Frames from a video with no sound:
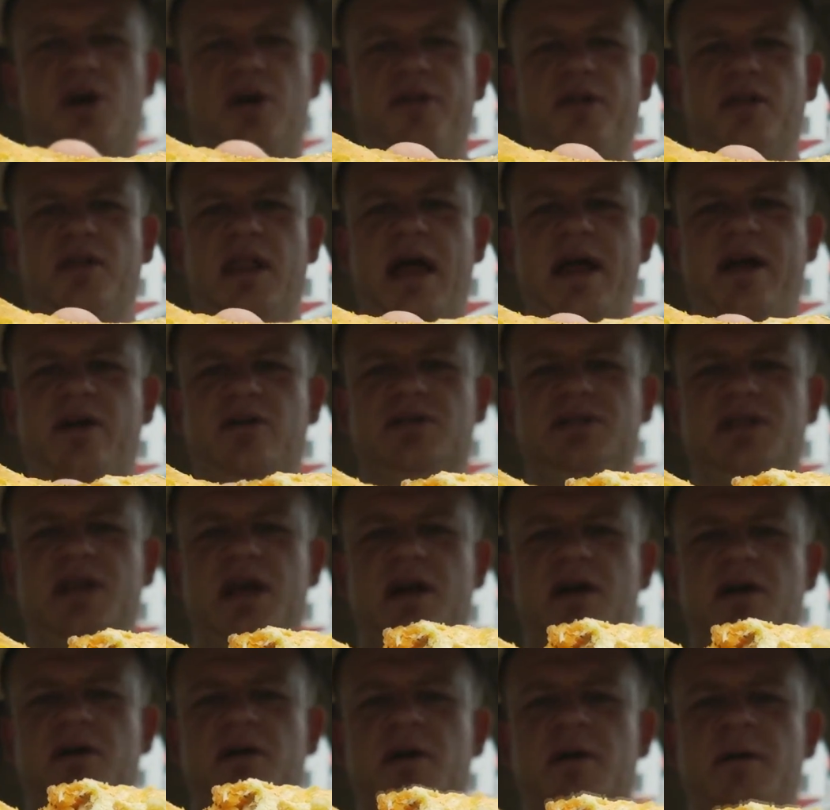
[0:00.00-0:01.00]
all the layers
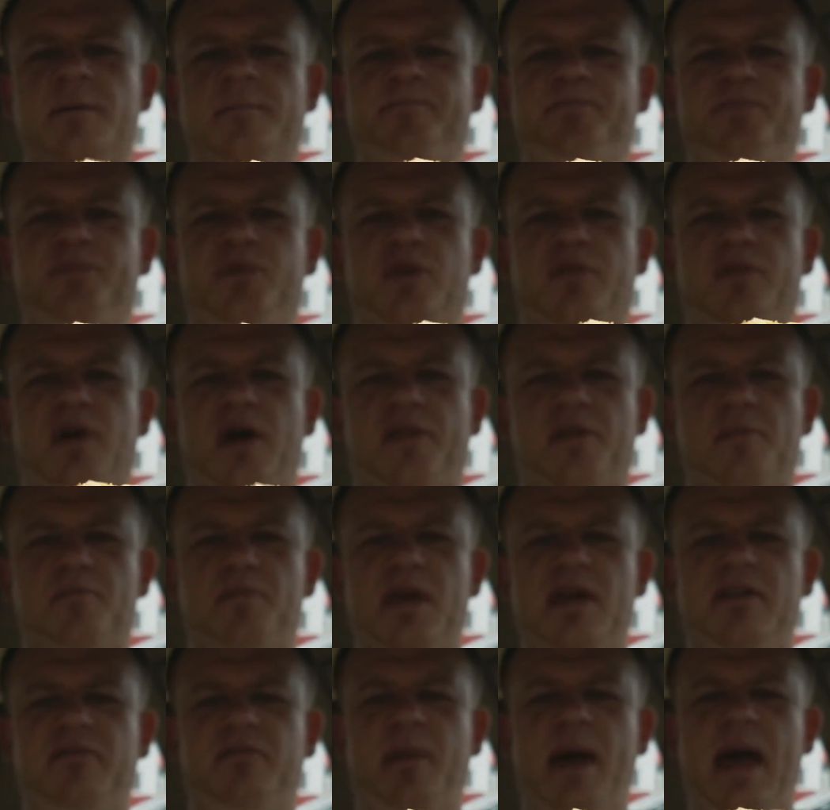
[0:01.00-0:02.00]
there. You've got the
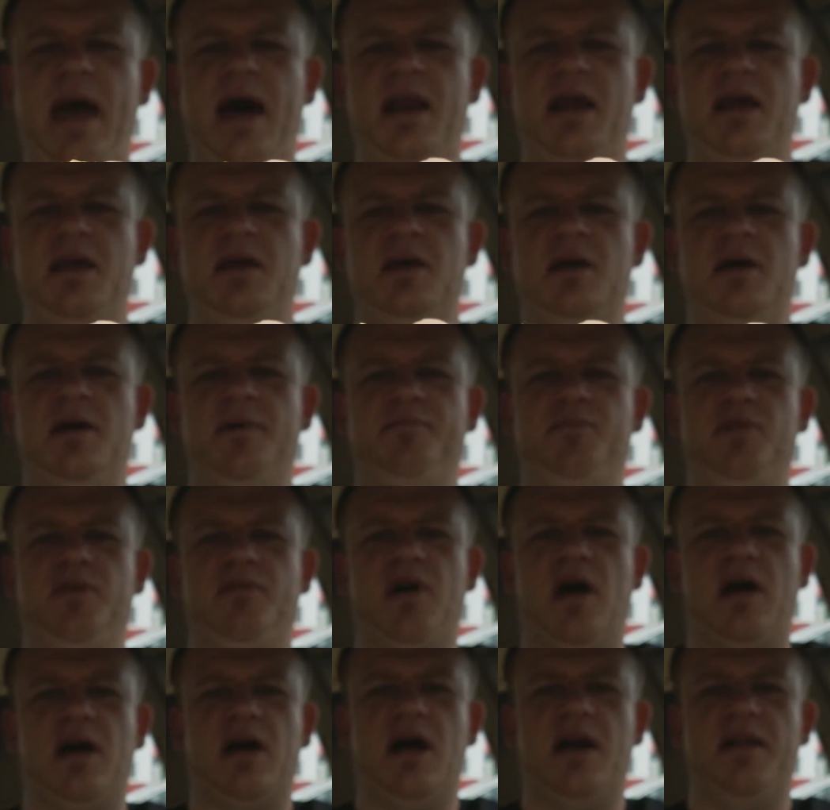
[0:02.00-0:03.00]
beef patty. You've
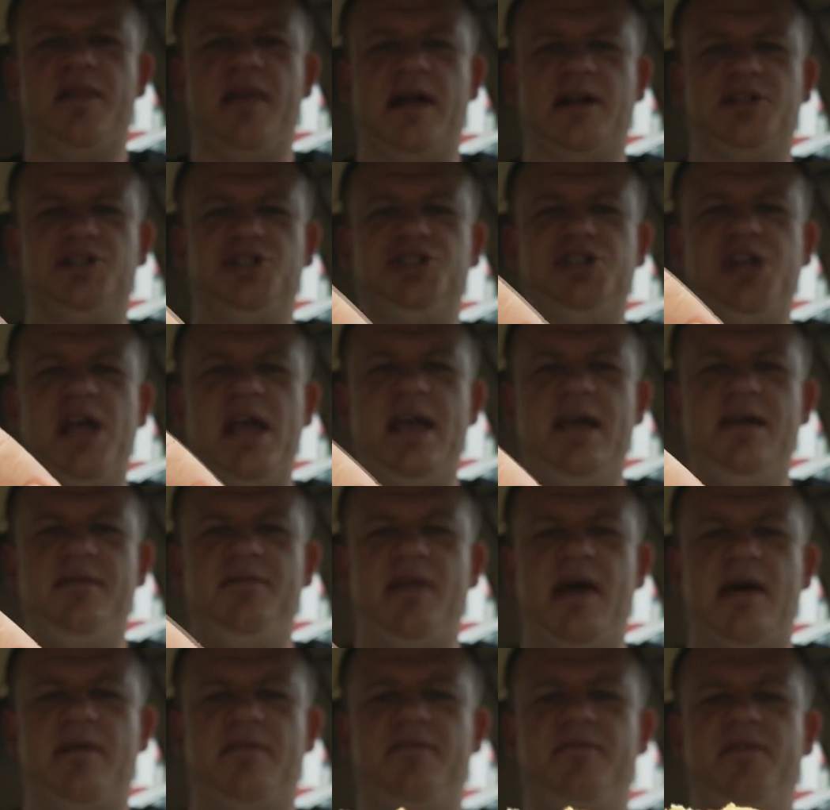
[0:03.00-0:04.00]
got kind of that shaved,
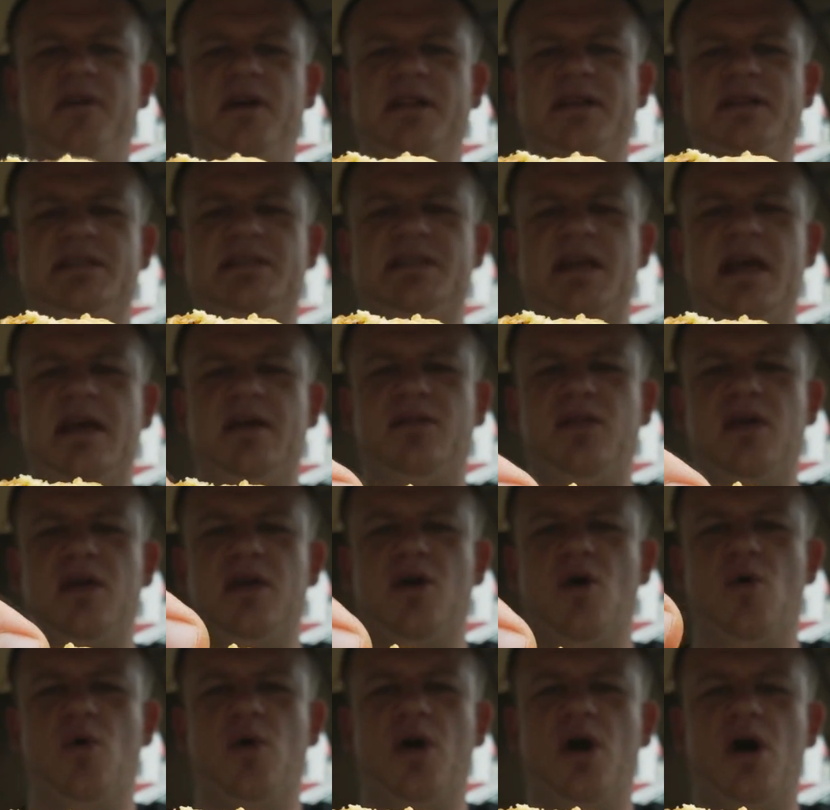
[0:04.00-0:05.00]
that Philly steak
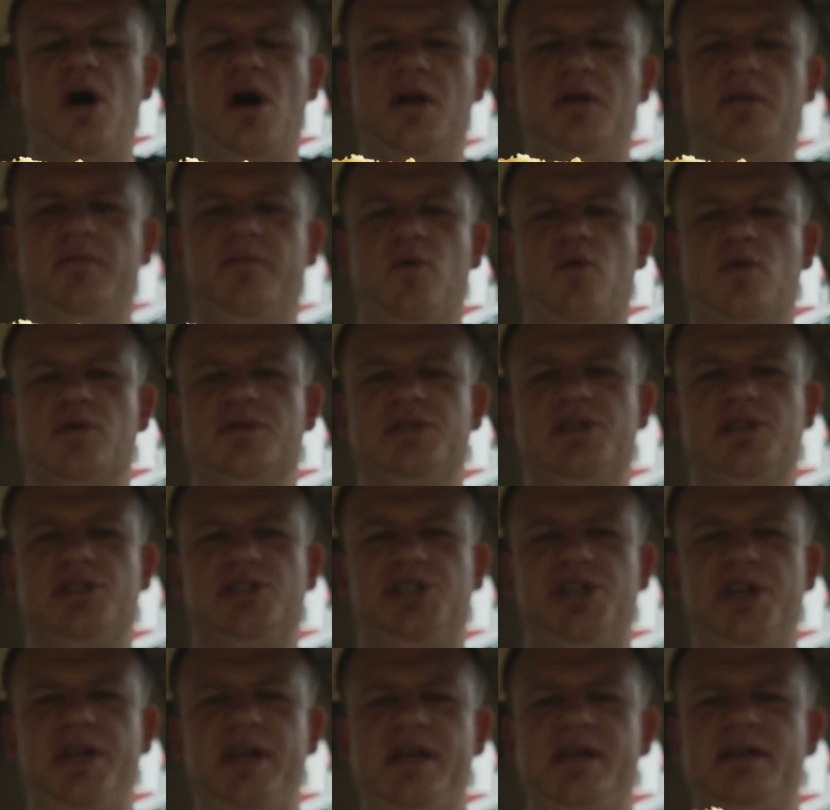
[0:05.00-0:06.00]
thing going on. Of course, the
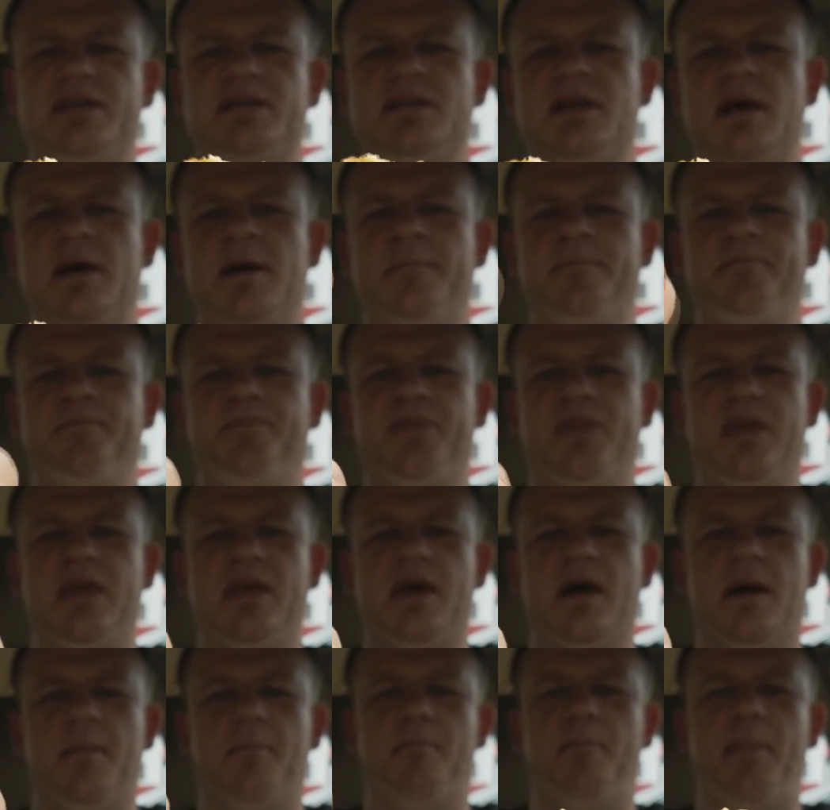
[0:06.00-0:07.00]
cheese,
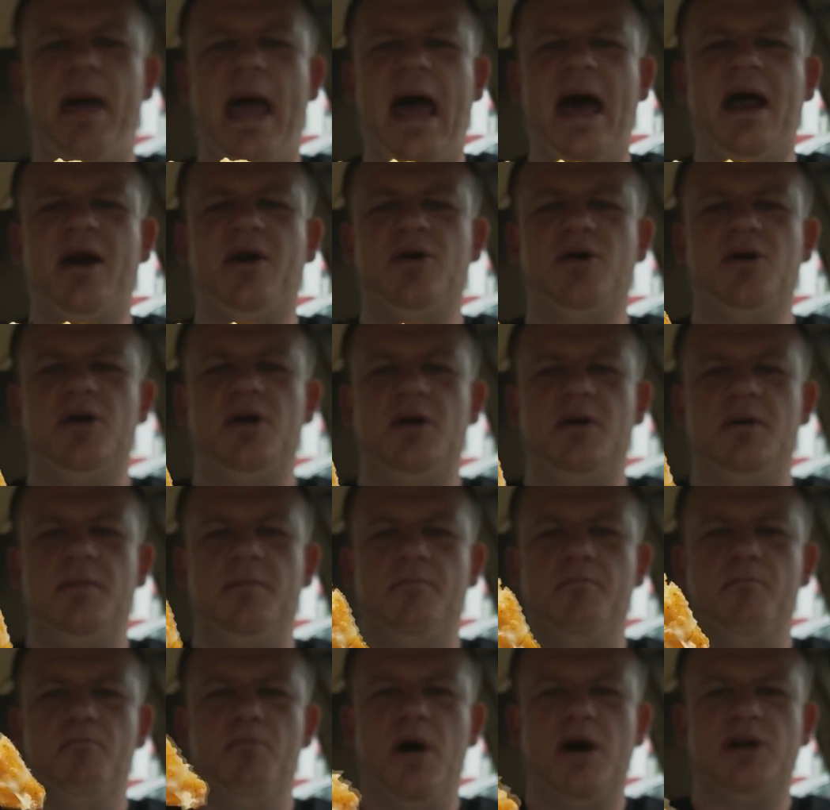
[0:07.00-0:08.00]
the uh, battered
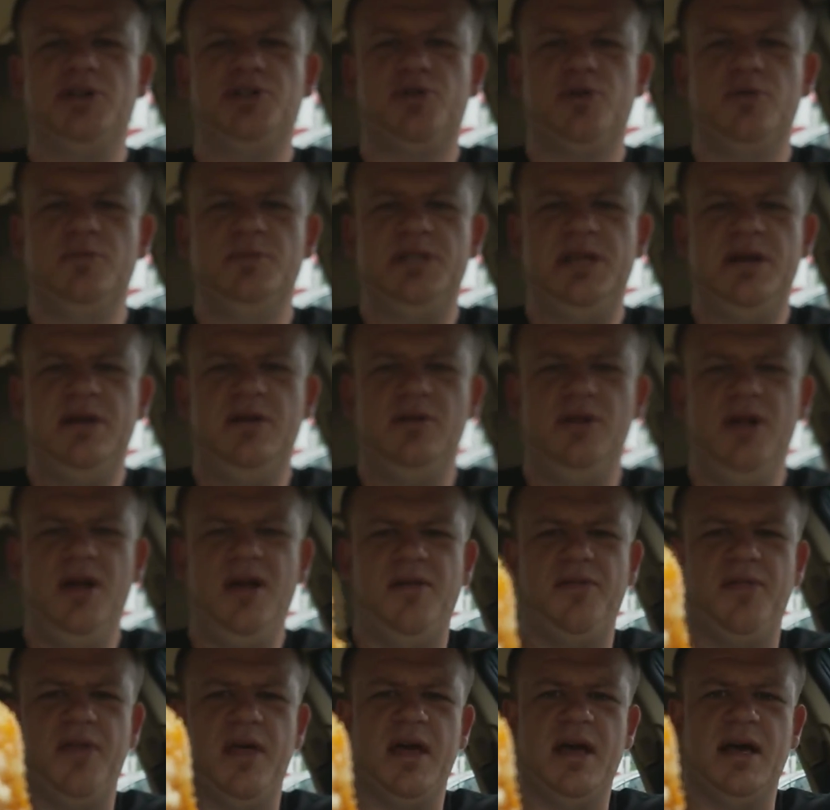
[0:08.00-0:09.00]
mushrooms here. Look
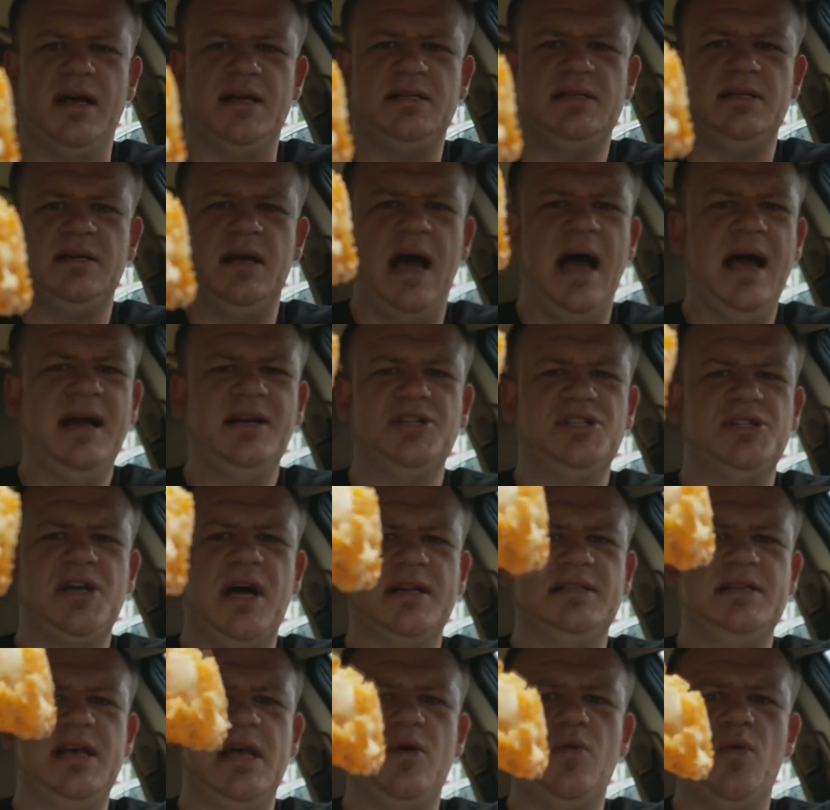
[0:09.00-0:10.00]
at this. I just
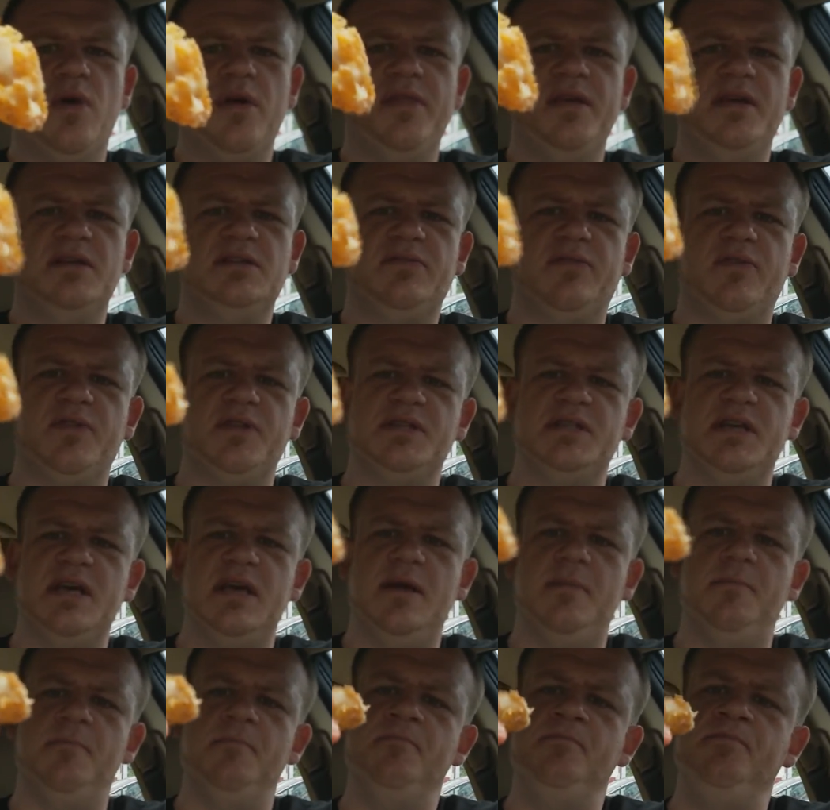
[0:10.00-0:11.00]
got to take one of these for the
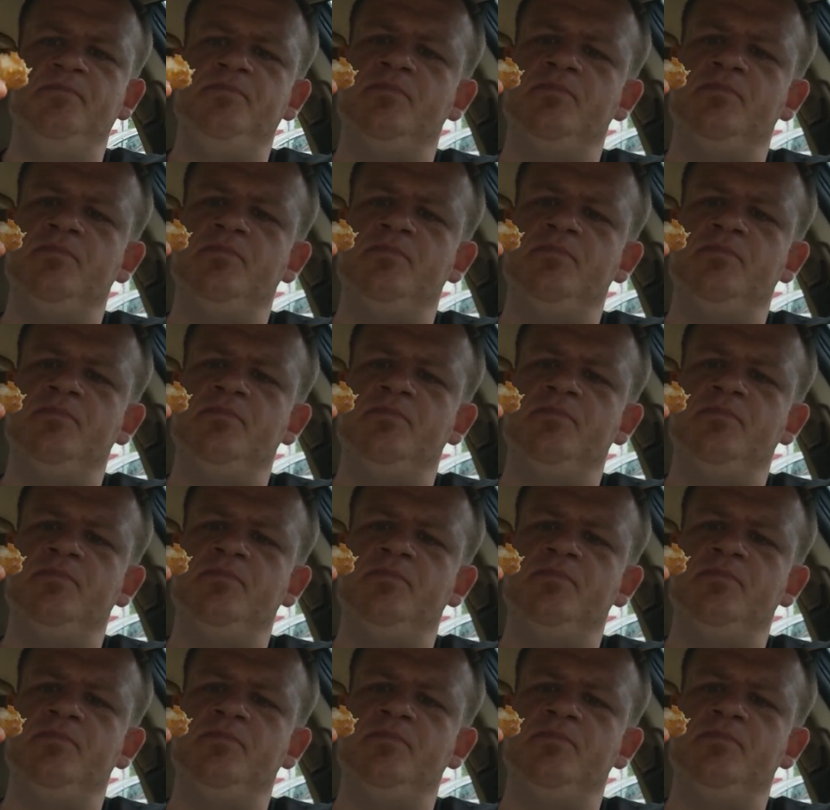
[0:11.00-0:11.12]
team.